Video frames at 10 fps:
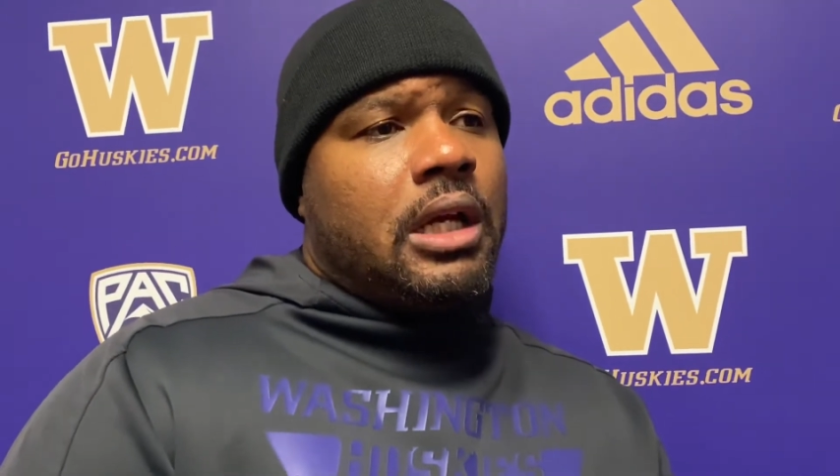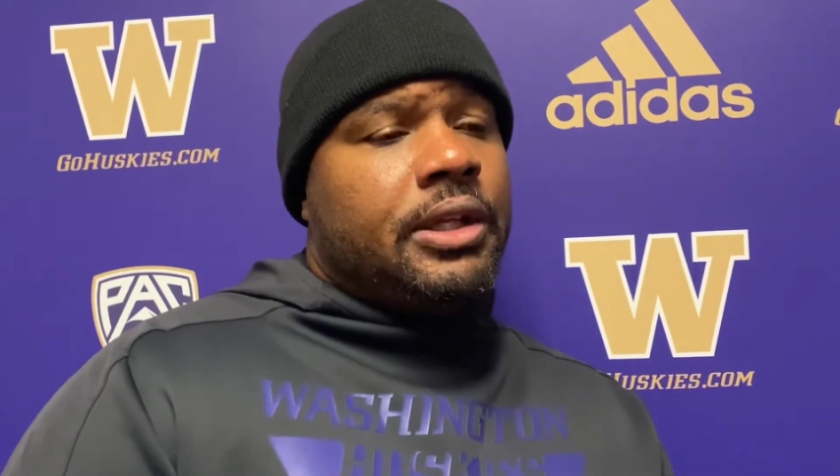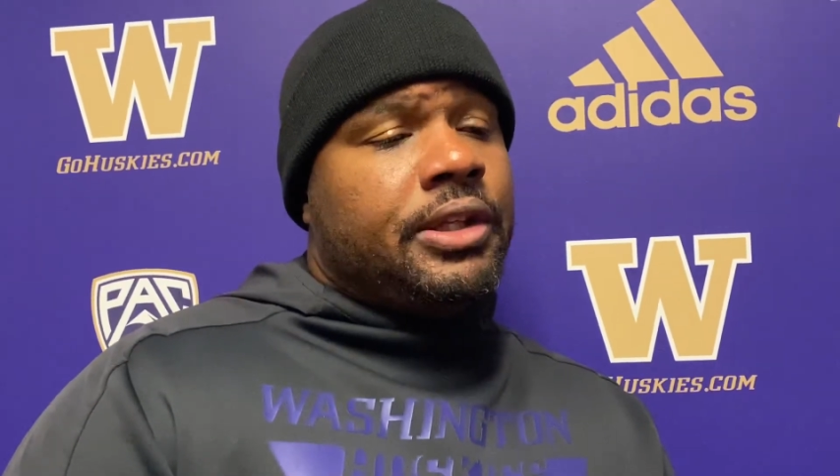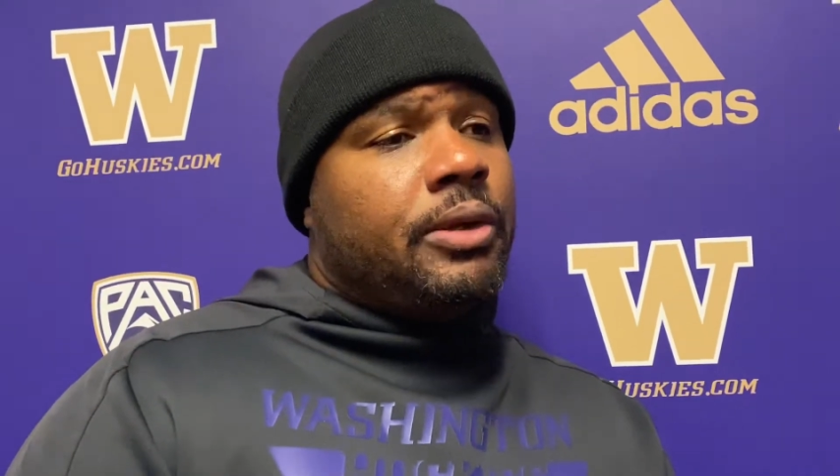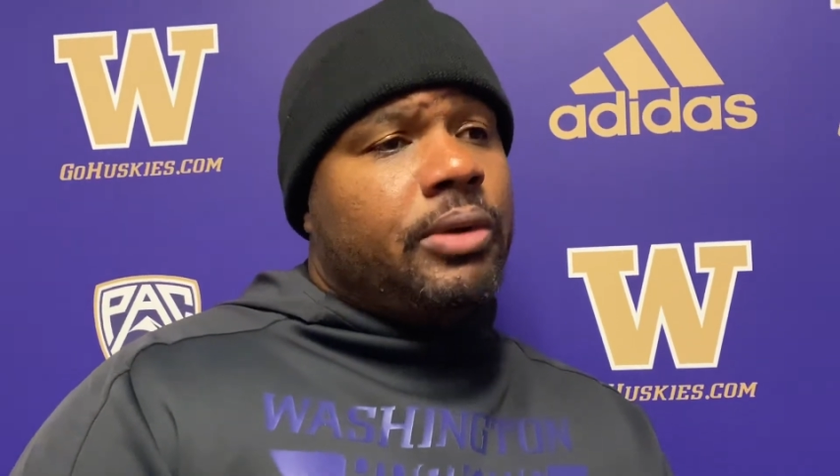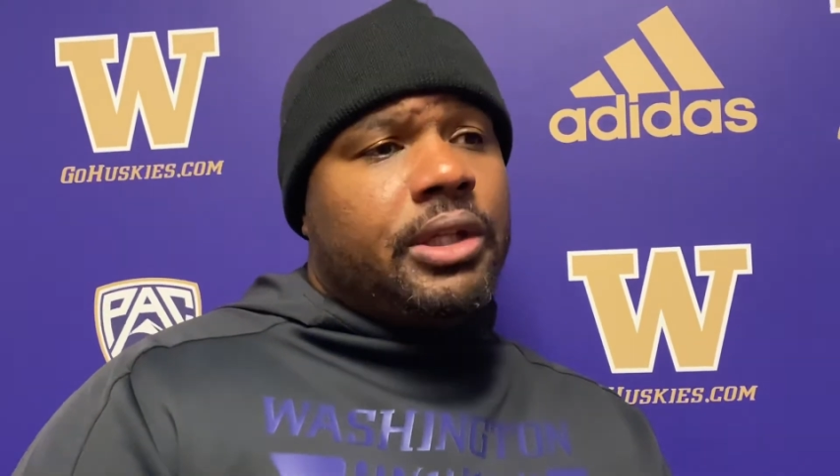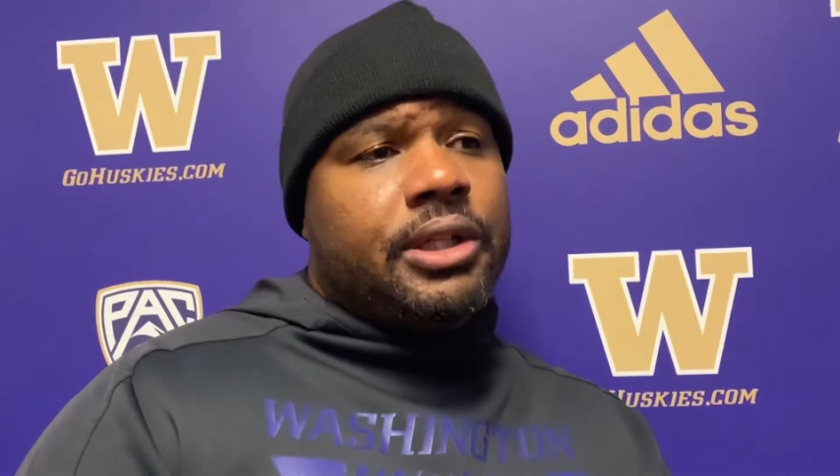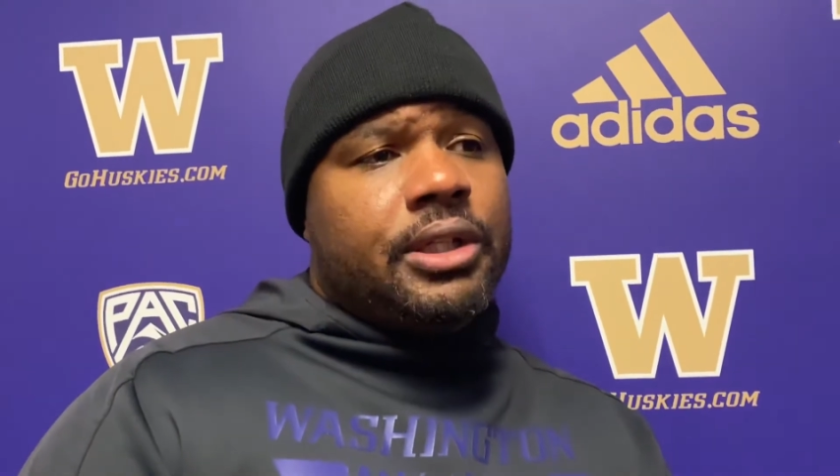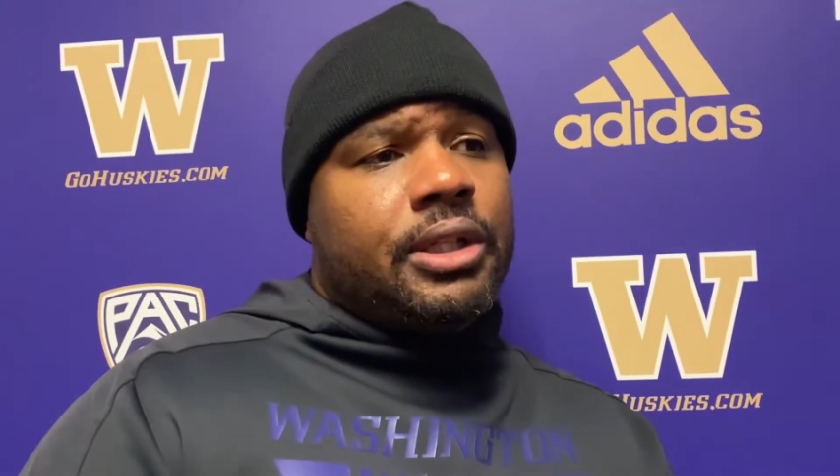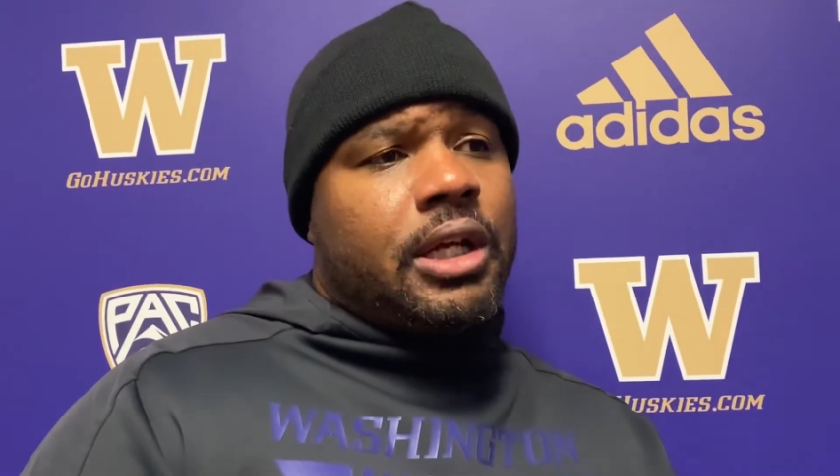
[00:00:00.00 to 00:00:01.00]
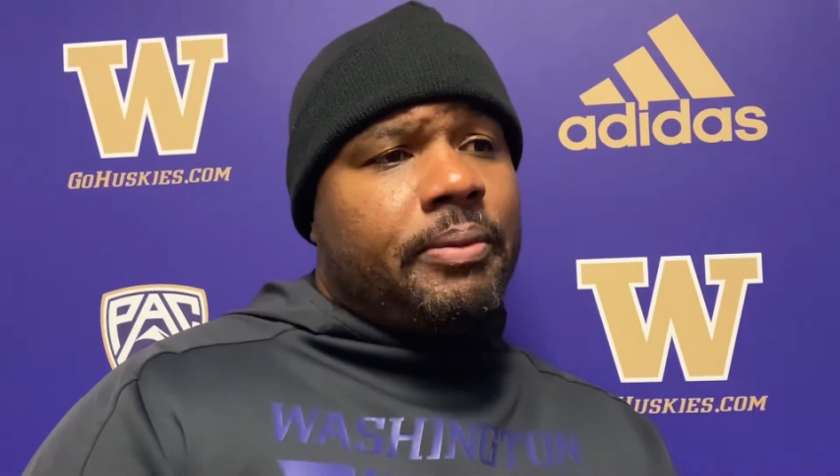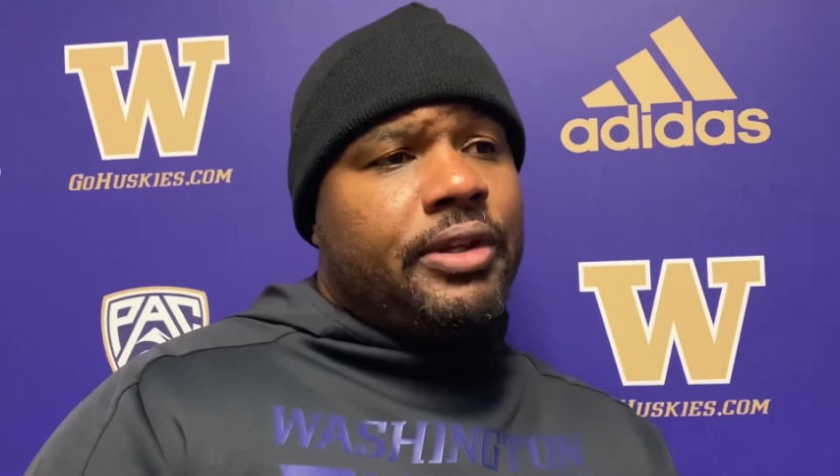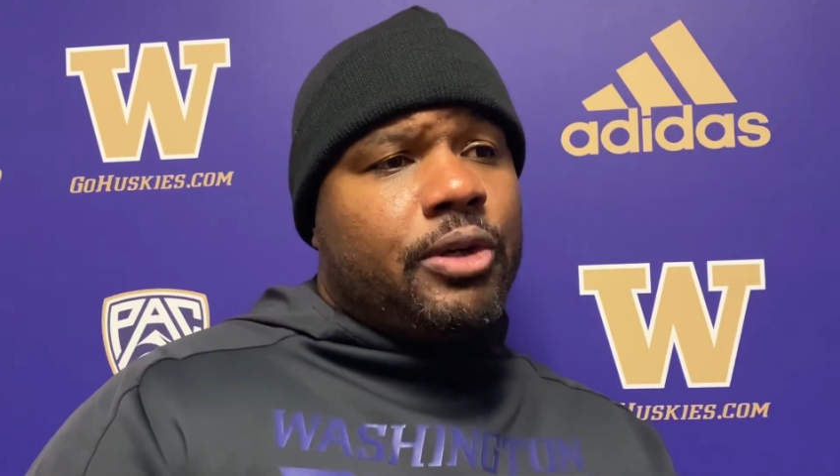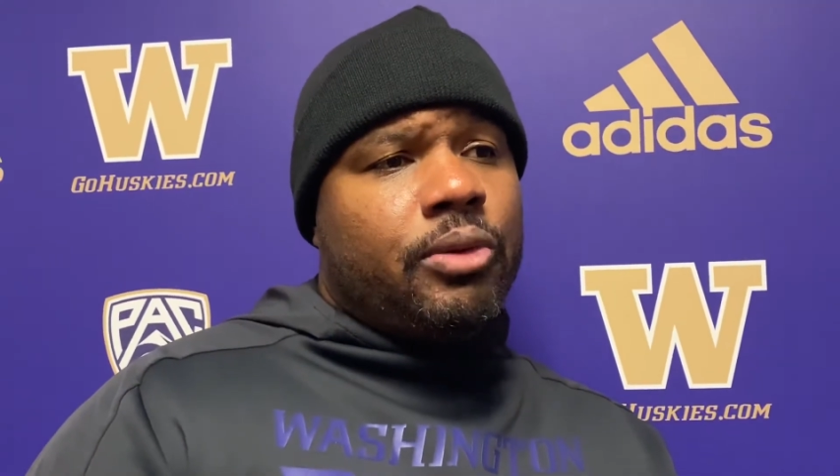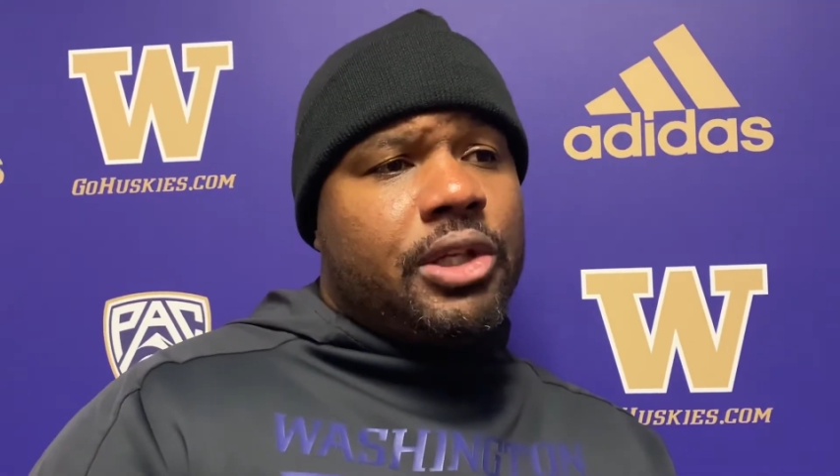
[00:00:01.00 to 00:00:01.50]
They're really good. I mean,
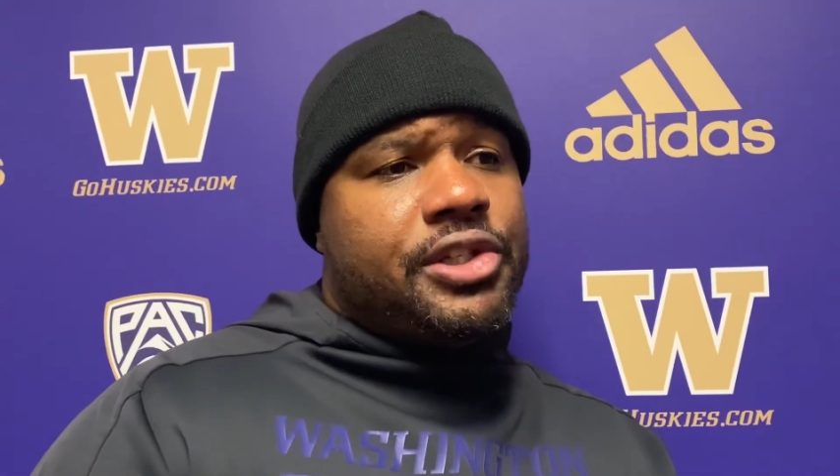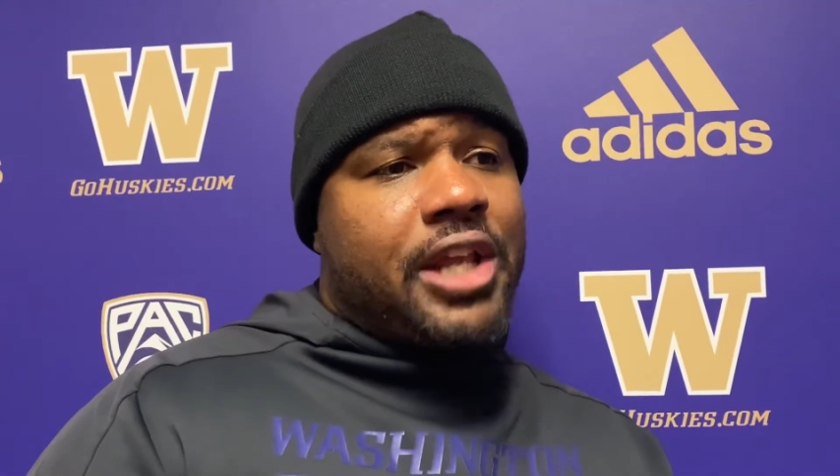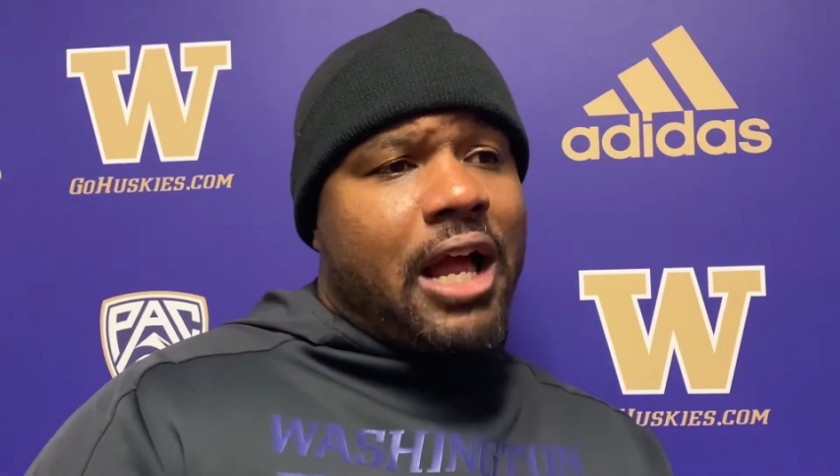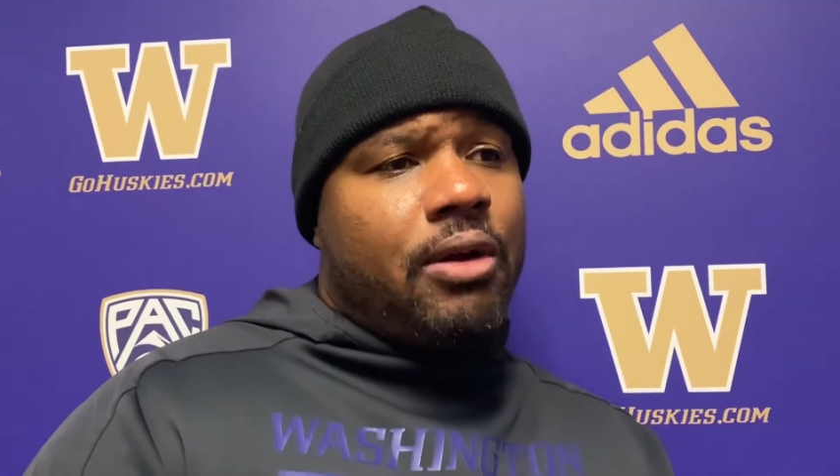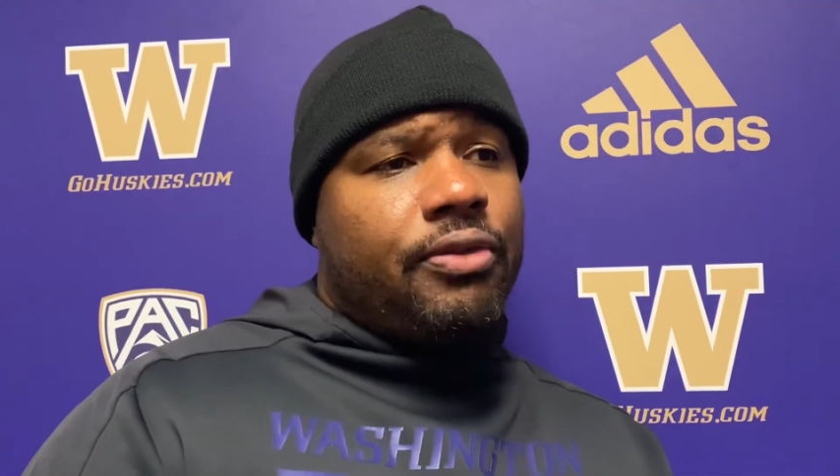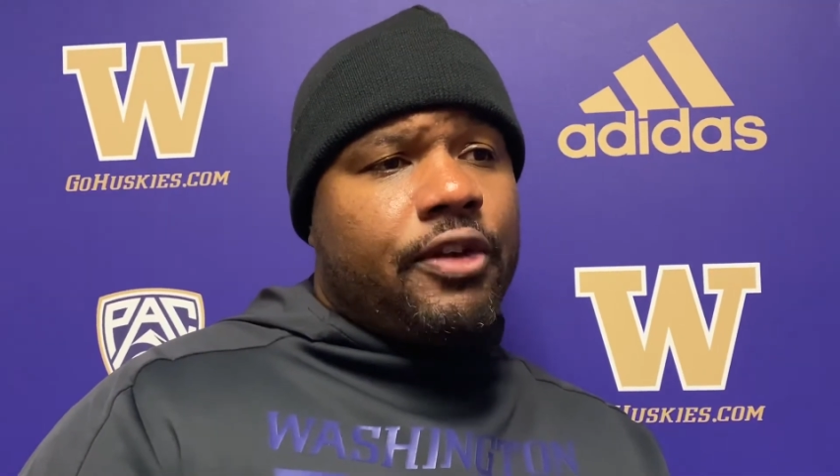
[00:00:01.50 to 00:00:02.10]
they're really stout.